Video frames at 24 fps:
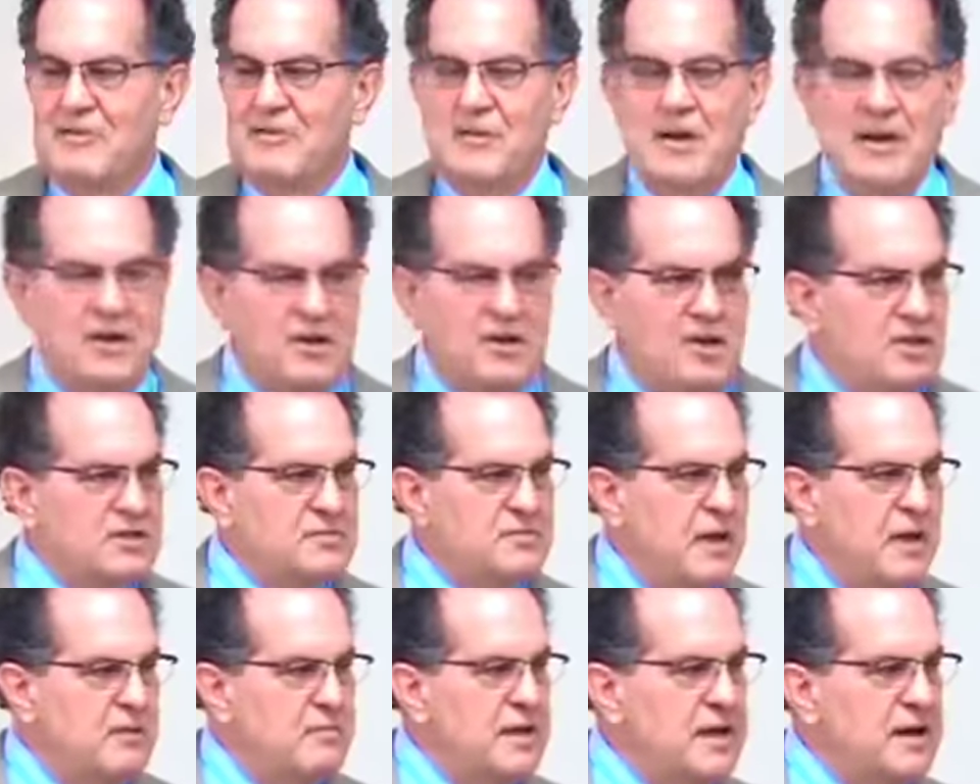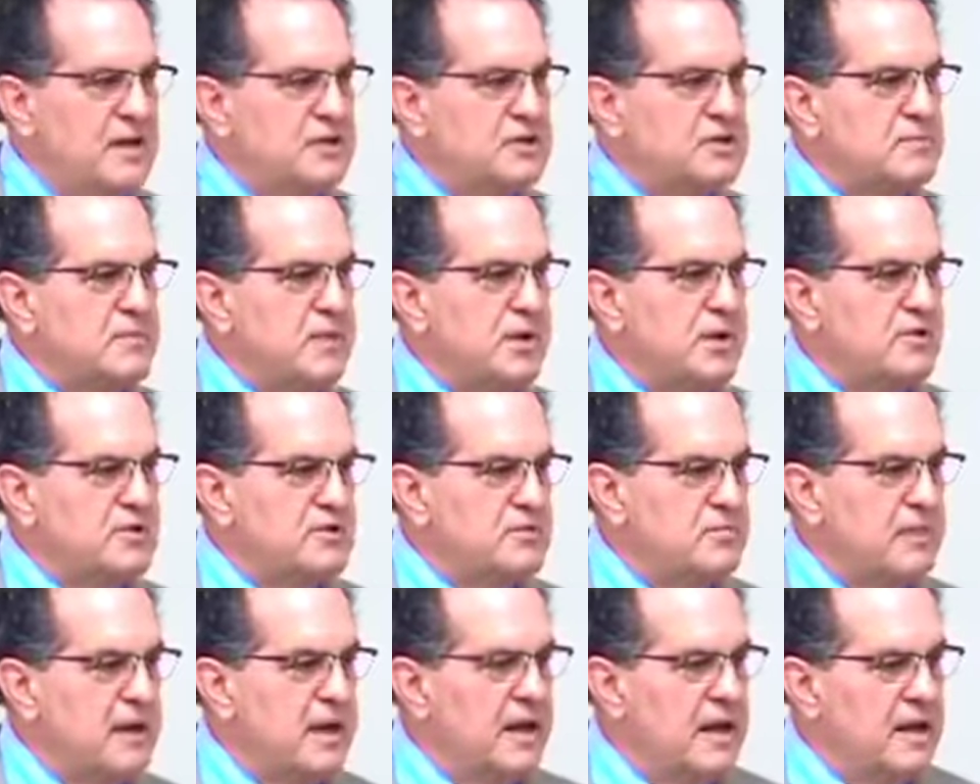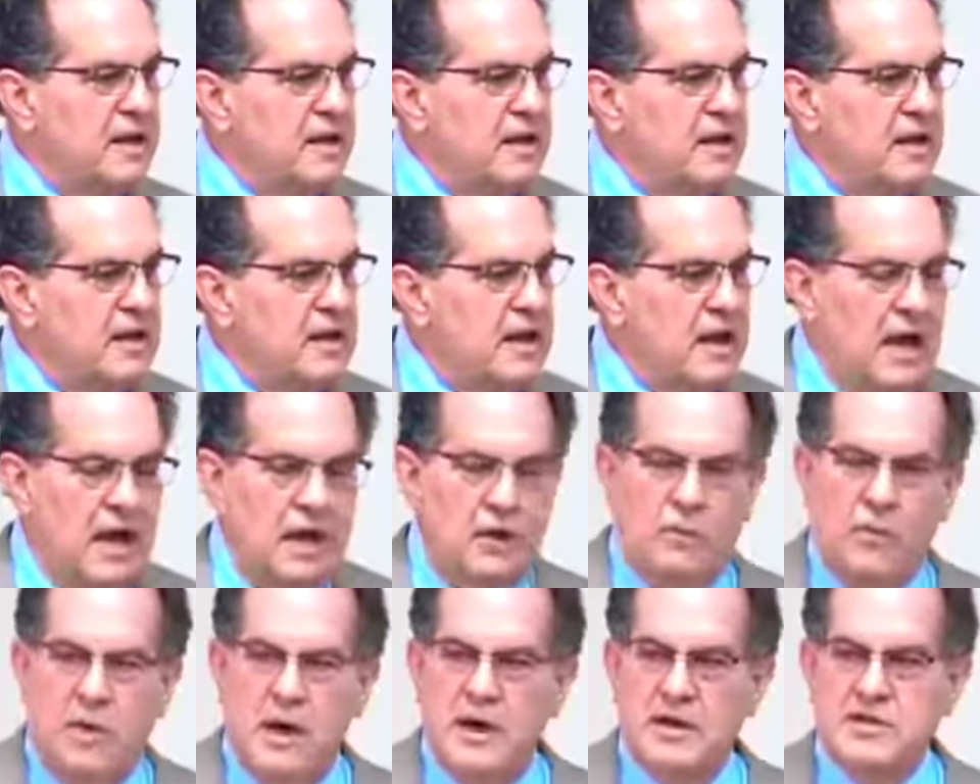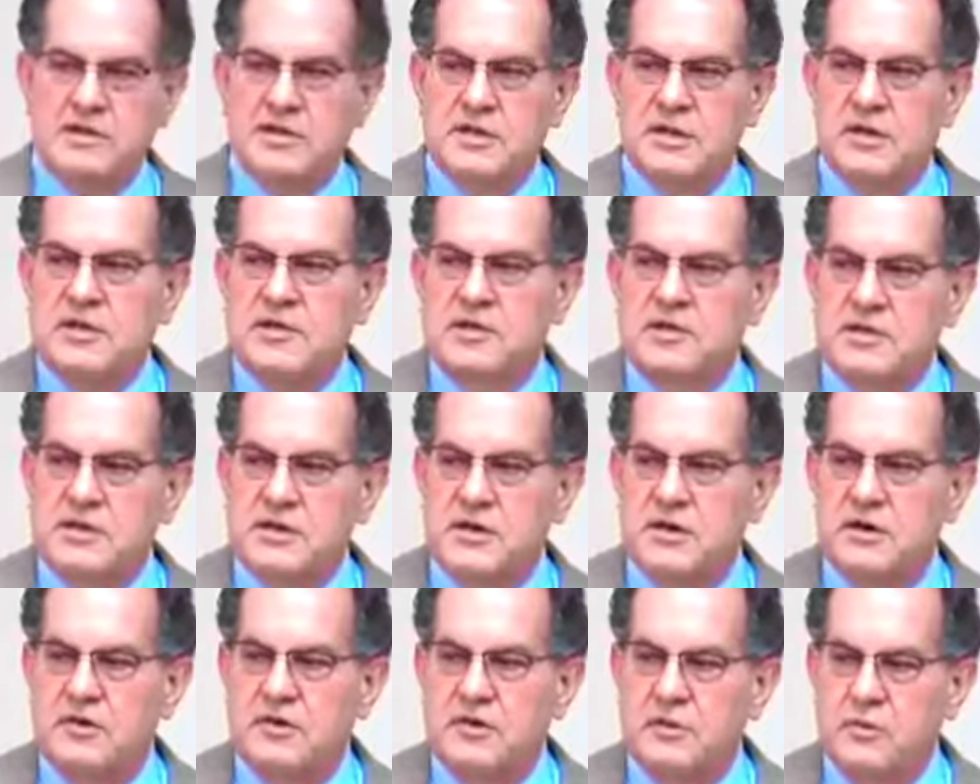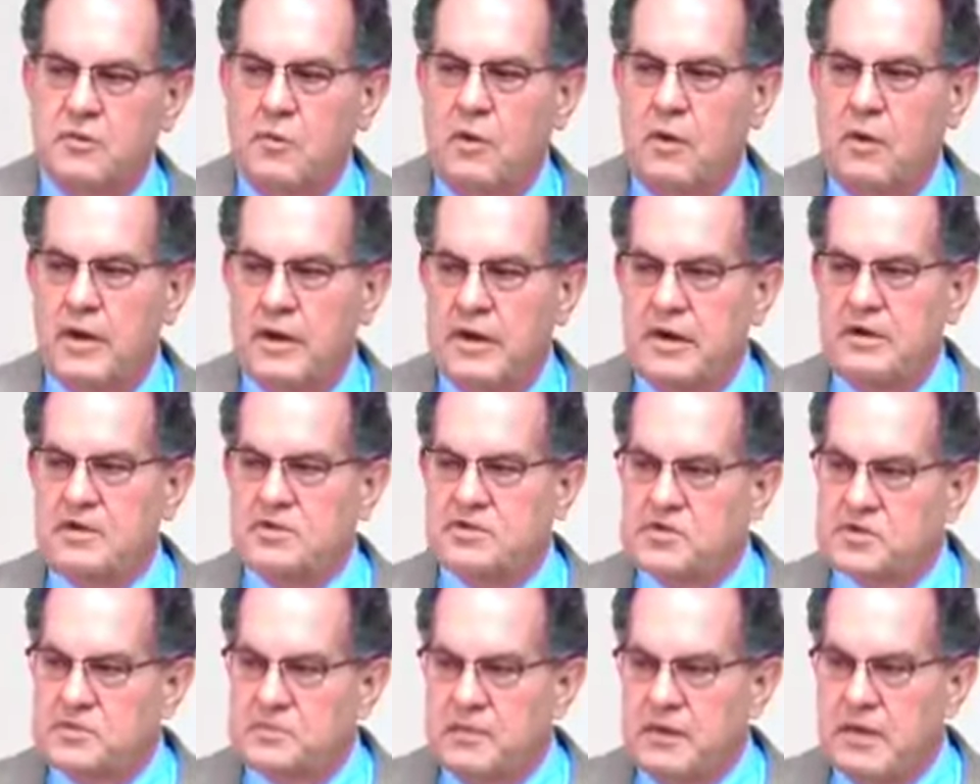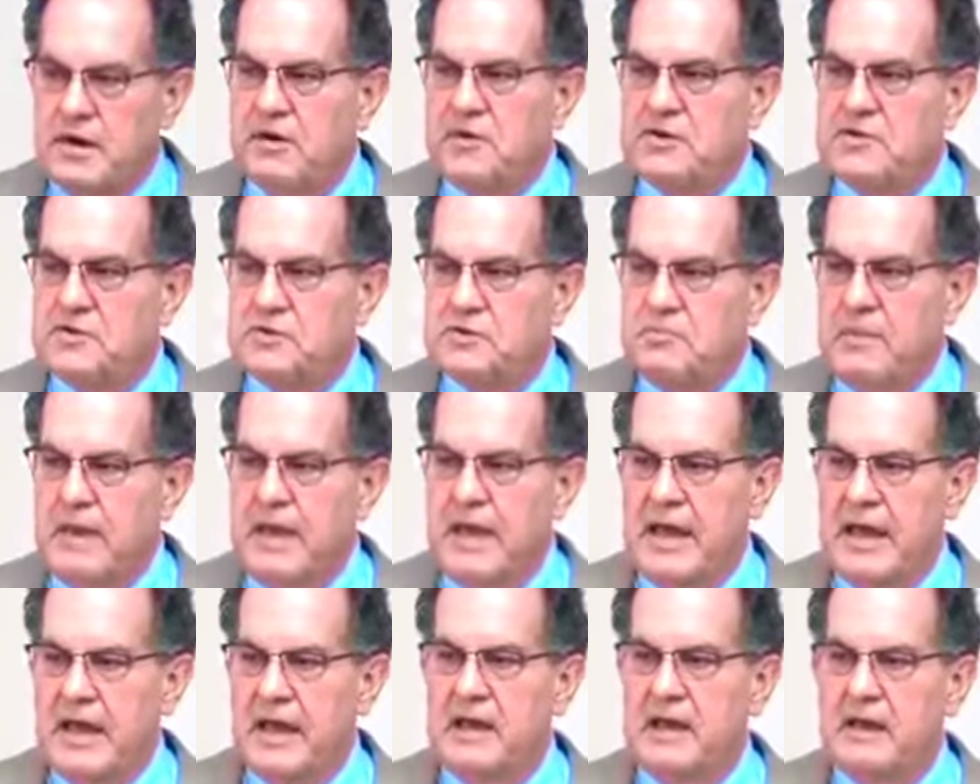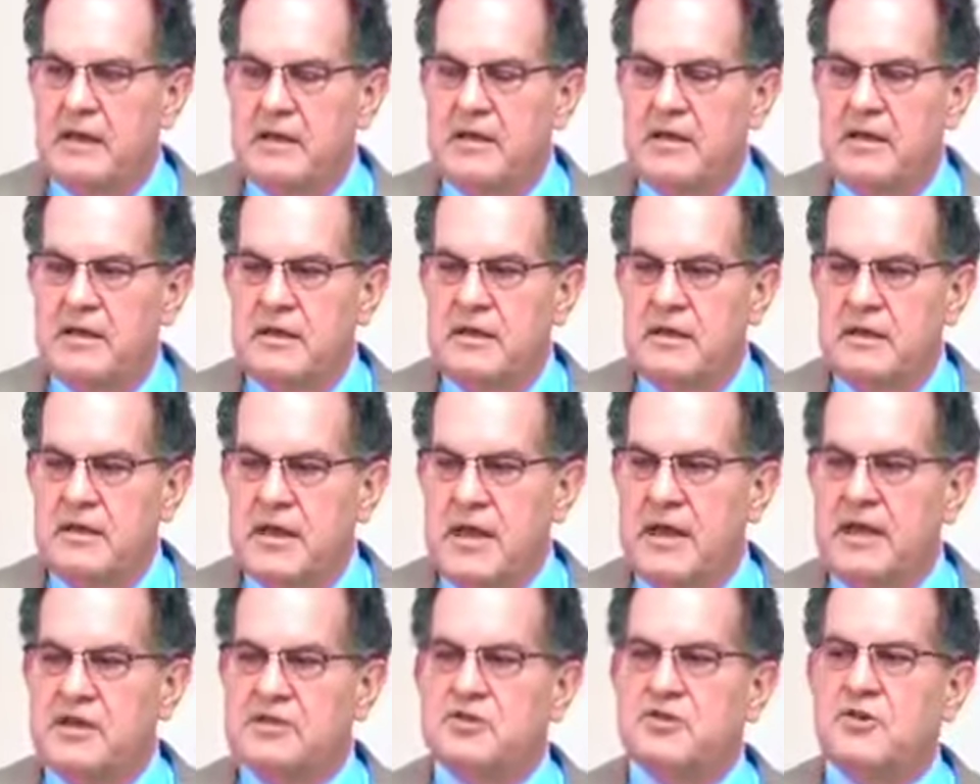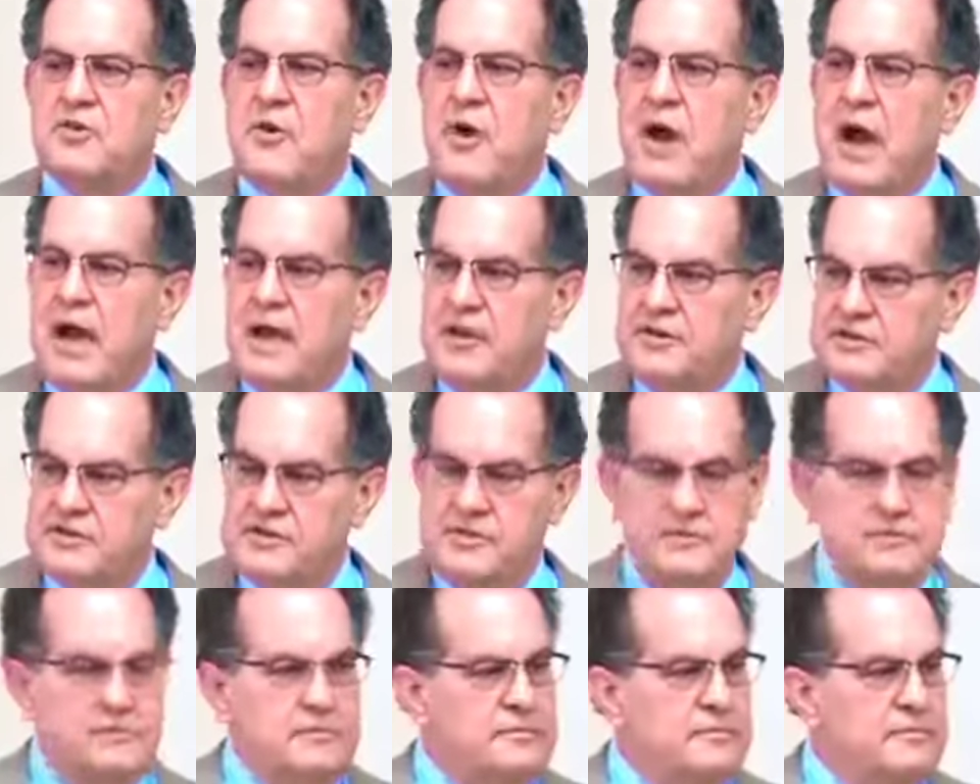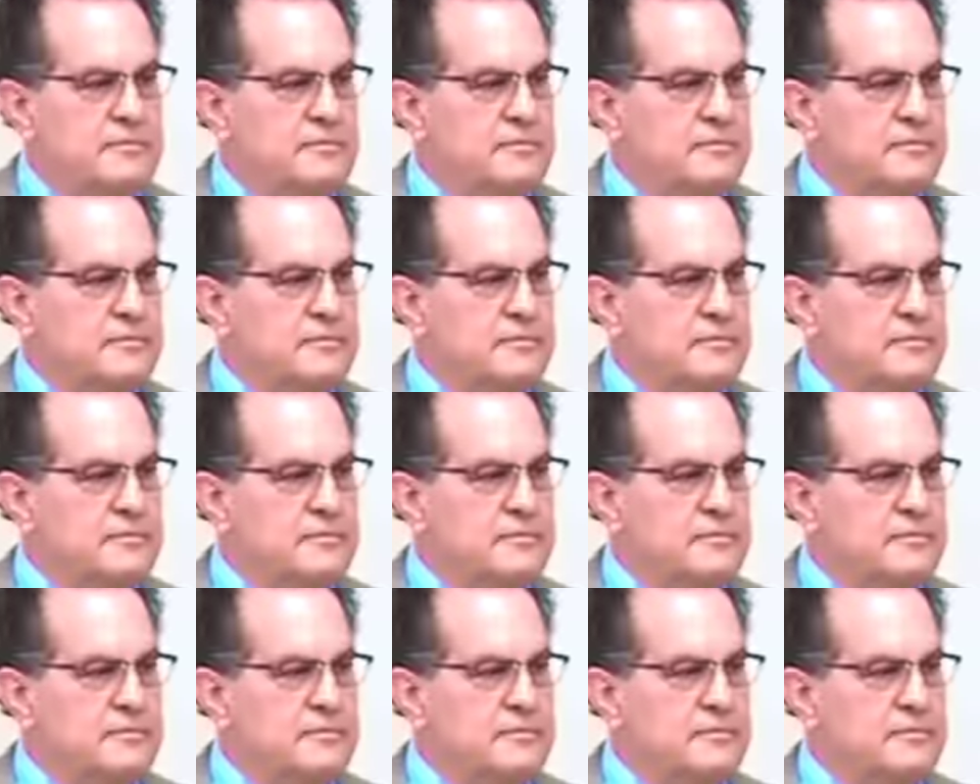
Everybody talks about being a spiritual man. I want us to consider the one spiritual man that is Christ